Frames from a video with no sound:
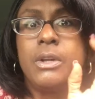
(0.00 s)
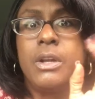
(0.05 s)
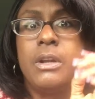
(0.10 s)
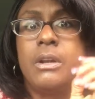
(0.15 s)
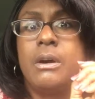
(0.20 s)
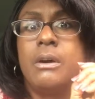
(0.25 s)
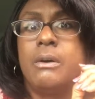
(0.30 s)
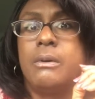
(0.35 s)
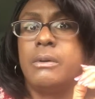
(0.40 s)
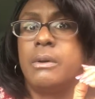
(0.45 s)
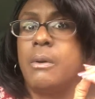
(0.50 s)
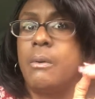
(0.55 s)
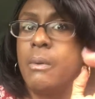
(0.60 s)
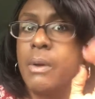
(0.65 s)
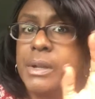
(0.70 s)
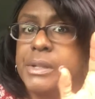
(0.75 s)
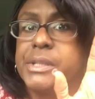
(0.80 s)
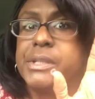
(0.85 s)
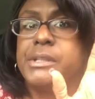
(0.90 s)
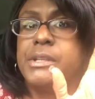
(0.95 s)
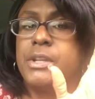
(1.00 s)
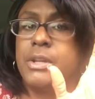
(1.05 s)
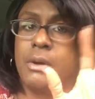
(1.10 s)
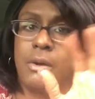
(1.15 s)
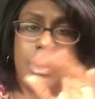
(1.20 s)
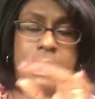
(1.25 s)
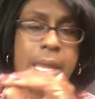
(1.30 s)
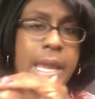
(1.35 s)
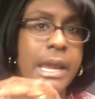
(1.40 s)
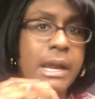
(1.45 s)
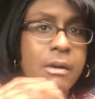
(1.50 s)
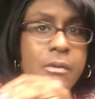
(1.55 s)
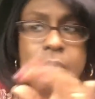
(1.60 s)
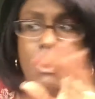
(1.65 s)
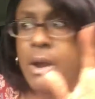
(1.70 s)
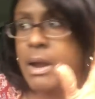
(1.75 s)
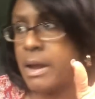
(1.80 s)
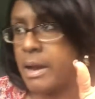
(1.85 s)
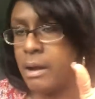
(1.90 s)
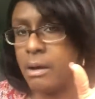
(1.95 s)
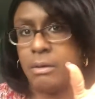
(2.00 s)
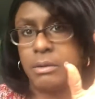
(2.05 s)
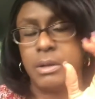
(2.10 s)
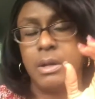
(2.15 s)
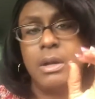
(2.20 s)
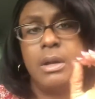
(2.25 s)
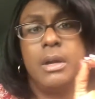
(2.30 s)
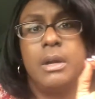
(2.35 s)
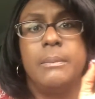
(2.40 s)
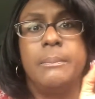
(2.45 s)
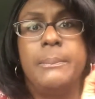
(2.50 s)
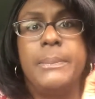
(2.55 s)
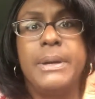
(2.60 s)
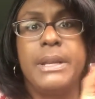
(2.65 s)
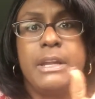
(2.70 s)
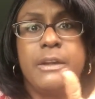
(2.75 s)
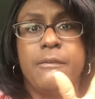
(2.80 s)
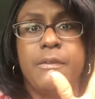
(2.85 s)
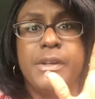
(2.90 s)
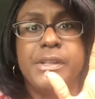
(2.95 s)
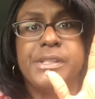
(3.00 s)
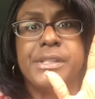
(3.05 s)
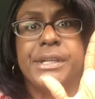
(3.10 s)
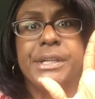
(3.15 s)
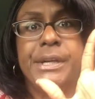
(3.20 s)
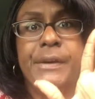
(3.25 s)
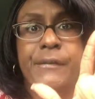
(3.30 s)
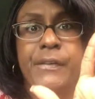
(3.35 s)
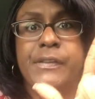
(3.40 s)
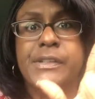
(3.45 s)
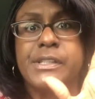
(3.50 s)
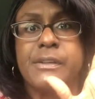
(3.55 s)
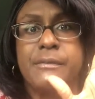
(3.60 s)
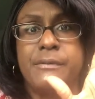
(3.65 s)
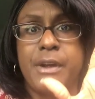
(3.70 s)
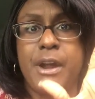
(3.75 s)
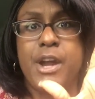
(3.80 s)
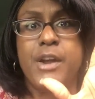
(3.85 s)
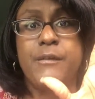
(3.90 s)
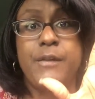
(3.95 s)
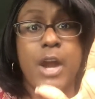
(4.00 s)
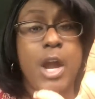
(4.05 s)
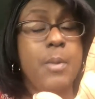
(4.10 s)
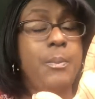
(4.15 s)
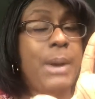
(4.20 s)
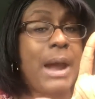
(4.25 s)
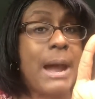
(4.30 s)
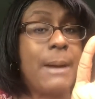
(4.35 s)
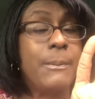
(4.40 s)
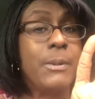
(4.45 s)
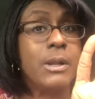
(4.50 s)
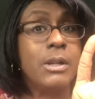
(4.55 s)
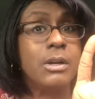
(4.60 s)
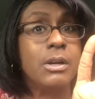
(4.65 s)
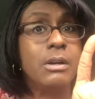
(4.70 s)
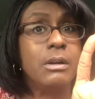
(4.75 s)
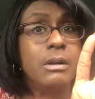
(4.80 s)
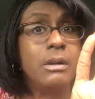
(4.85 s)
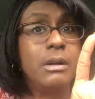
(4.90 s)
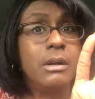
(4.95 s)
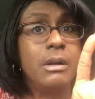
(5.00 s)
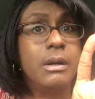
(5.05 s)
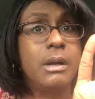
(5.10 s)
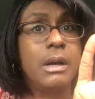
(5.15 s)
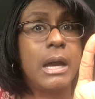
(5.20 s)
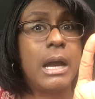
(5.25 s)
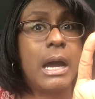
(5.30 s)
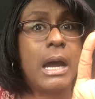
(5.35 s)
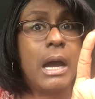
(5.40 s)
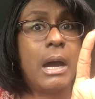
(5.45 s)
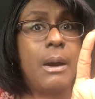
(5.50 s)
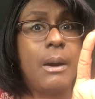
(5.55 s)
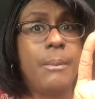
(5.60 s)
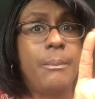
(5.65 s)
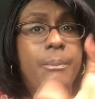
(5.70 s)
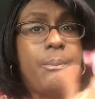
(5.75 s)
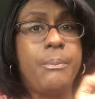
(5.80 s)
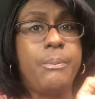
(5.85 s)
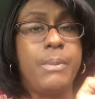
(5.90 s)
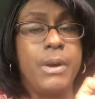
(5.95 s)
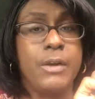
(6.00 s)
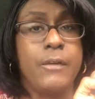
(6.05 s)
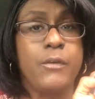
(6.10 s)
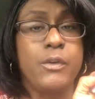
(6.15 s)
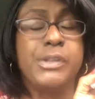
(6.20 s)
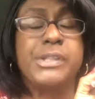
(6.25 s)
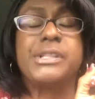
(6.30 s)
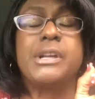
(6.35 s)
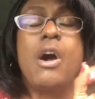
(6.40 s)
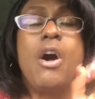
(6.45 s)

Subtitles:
don't want to hang around, but if it's a very, very popular, if you